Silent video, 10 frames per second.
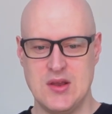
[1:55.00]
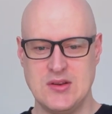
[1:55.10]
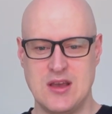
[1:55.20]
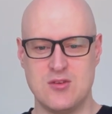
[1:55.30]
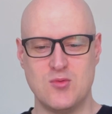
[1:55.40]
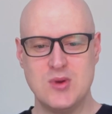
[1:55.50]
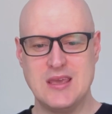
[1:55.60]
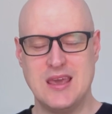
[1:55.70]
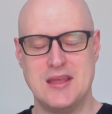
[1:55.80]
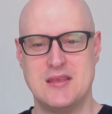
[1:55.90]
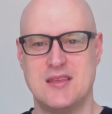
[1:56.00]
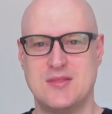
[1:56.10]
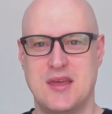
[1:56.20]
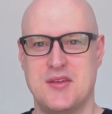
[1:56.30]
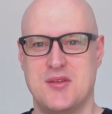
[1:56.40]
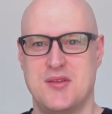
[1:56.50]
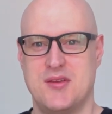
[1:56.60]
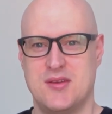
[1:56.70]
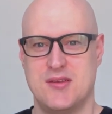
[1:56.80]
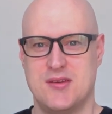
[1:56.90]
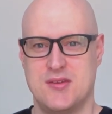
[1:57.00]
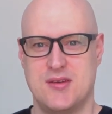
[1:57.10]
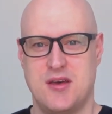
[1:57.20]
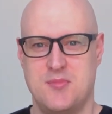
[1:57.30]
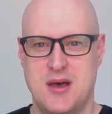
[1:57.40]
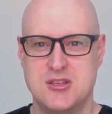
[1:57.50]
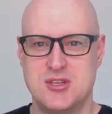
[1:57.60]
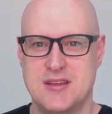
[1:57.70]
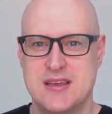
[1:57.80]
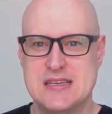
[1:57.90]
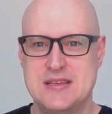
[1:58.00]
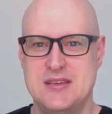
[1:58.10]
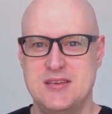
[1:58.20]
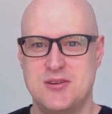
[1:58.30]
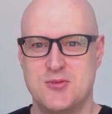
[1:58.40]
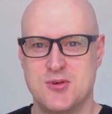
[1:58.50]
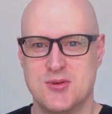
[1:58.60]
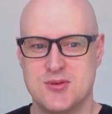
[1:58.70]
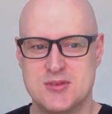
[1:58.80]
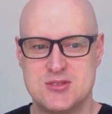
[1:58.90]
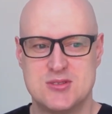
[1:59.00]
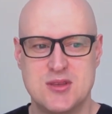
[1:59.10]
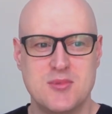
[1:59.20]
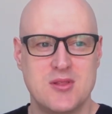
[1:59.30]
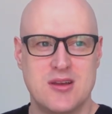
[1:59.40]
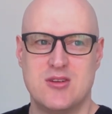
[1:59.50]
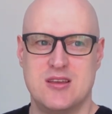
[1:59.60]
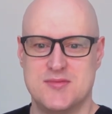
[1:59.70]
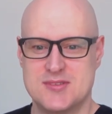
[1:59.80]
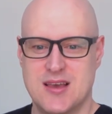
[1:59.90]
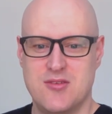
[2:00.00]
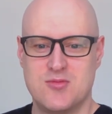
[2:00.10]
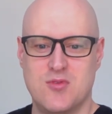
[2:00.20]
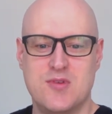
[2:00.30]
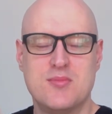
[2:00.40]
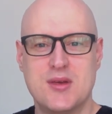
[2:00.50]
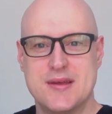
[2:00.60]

Now, we can't get that homogeneity or similarity of sound when we play it